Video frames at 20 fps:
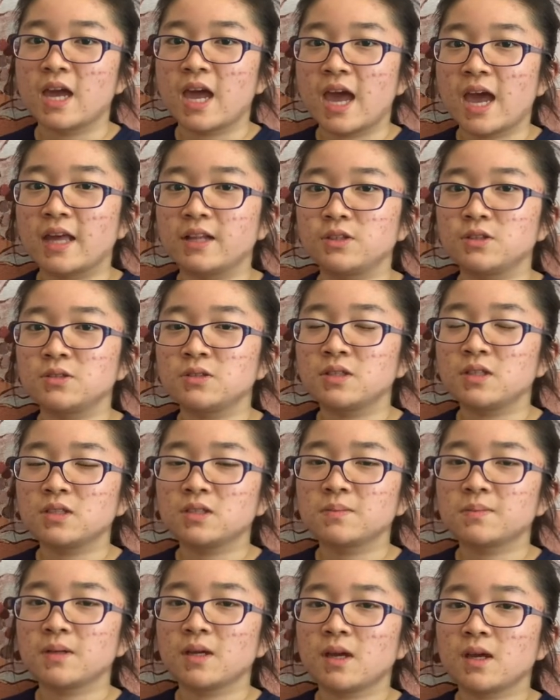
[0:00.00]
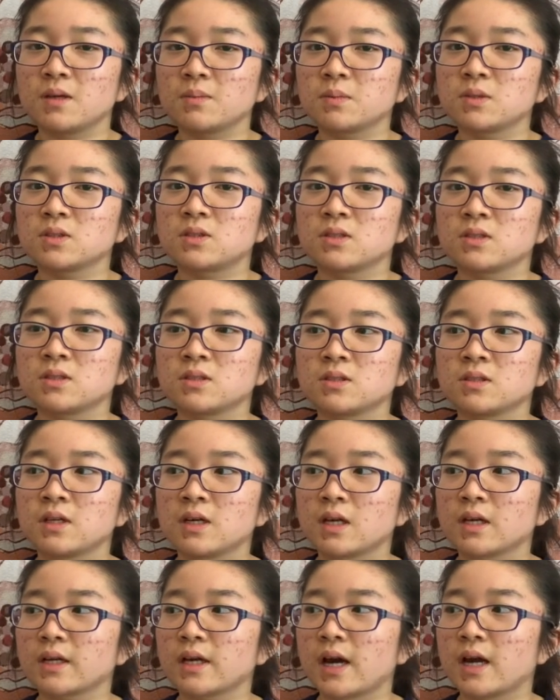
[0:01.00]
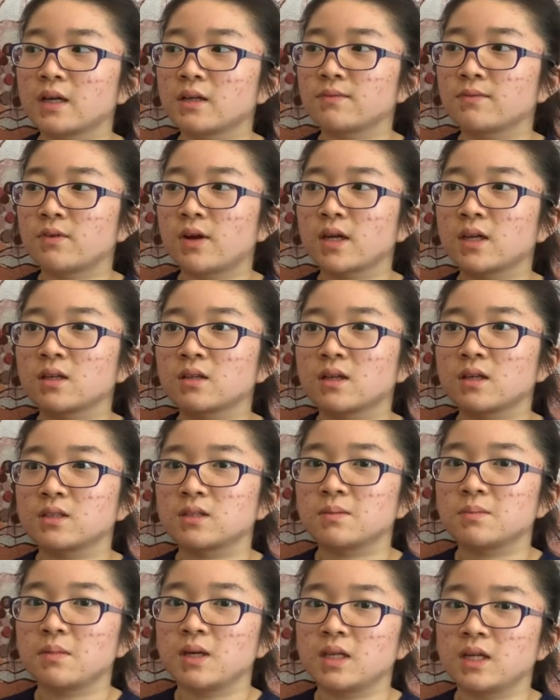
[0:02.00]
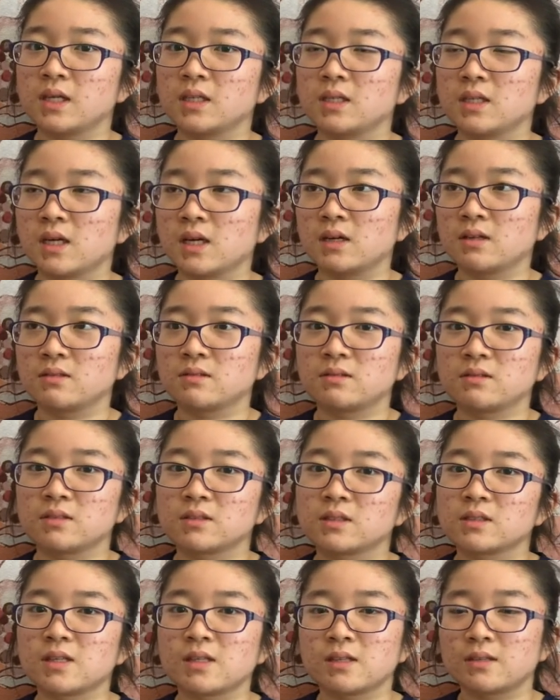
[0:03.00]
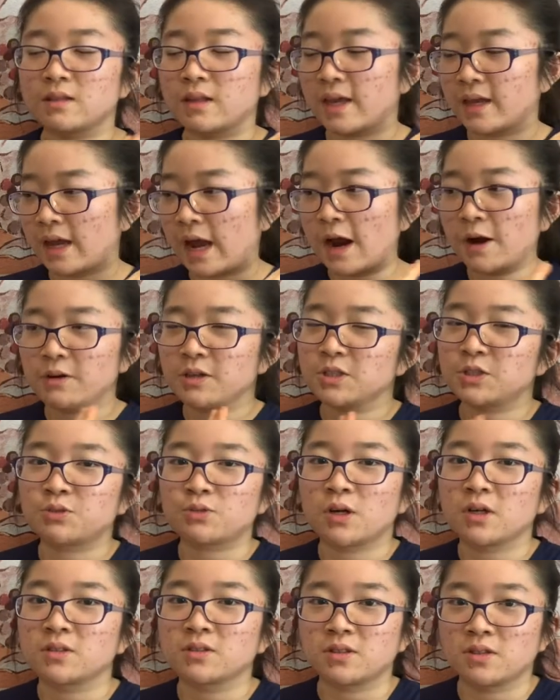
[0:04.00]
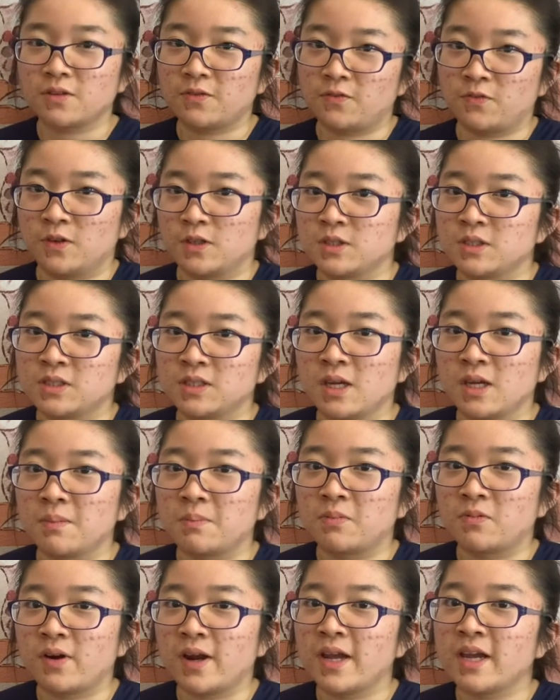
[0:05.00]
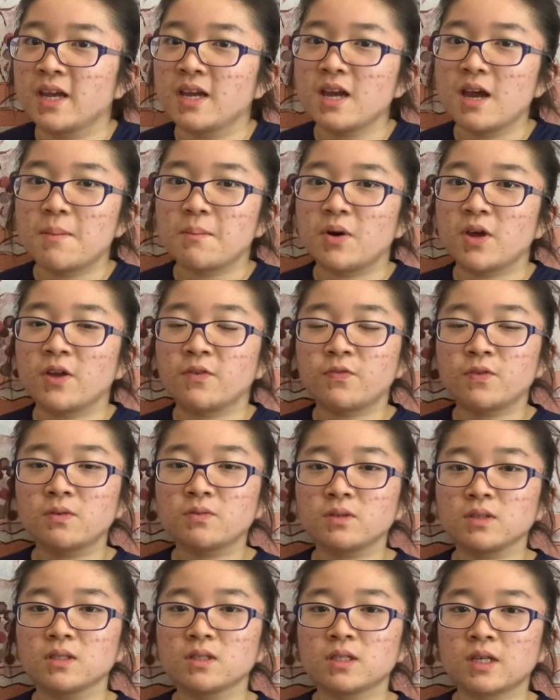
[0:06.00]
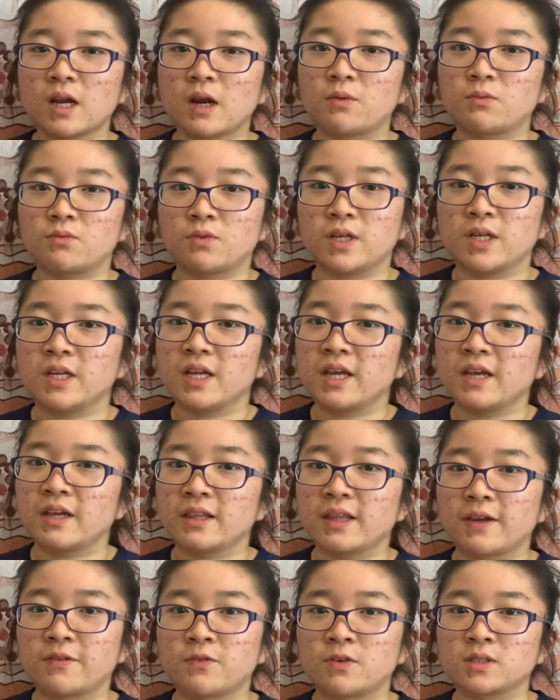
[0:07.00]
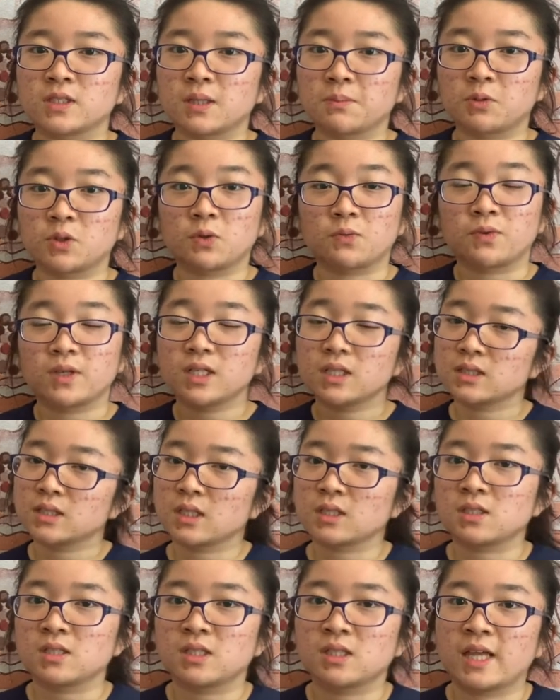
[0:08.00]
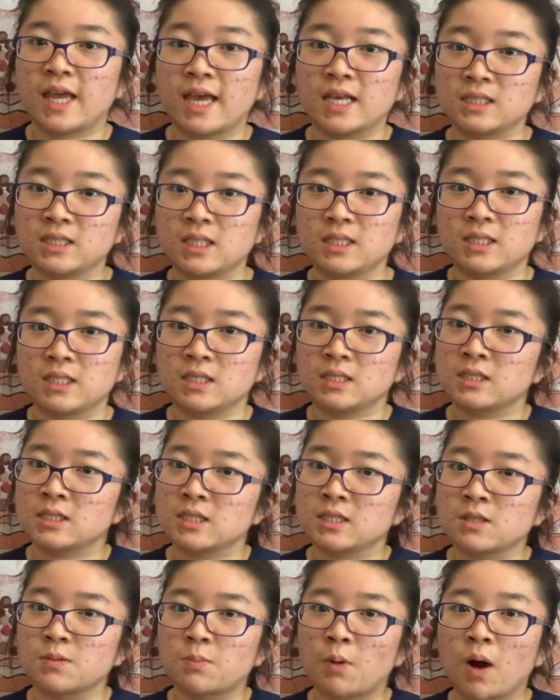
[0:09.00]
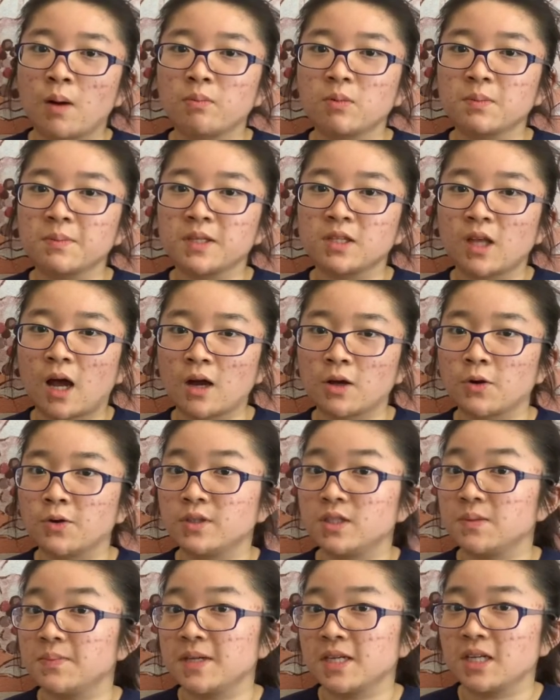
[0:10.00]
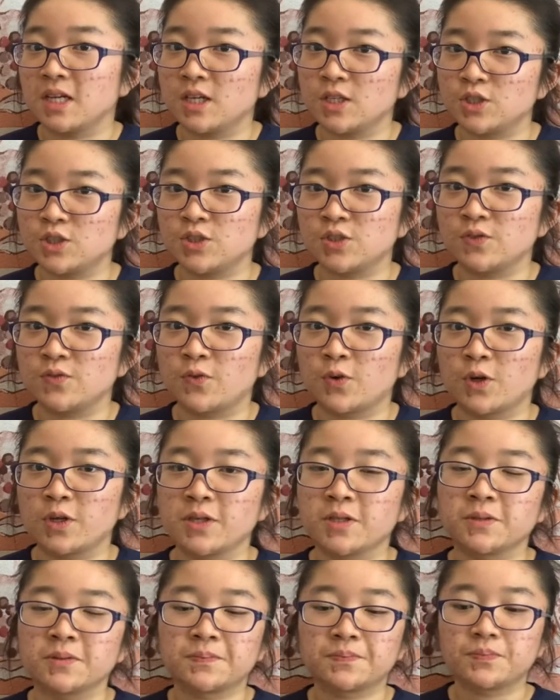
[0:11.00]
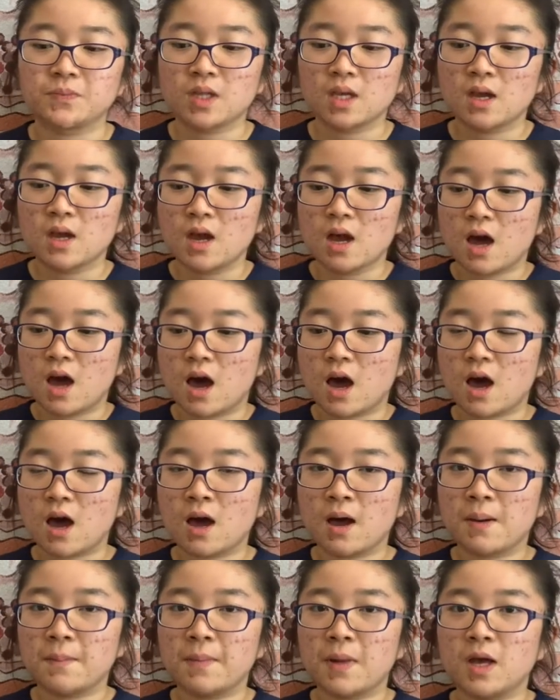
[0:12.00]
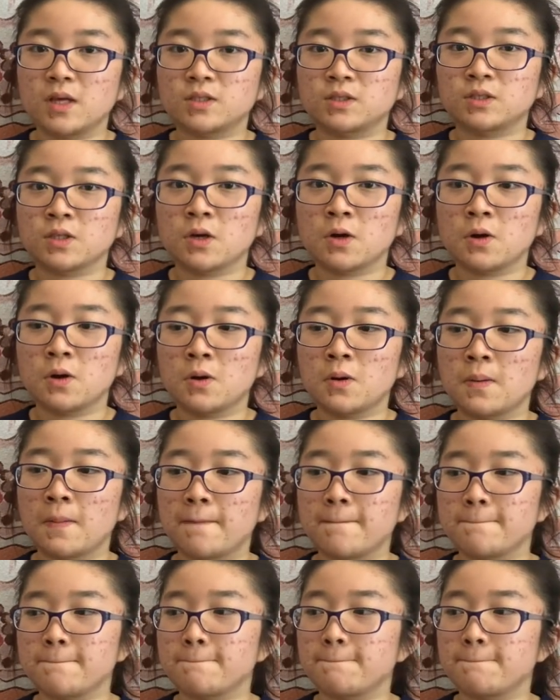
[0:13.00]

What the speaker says: and you need to be able to kind of recognize the main idea. Like, I already struggled with the first step, right? But if you're really good at reading, like for example, the reading section in the SATs, this is probably not going to be an issue for you. So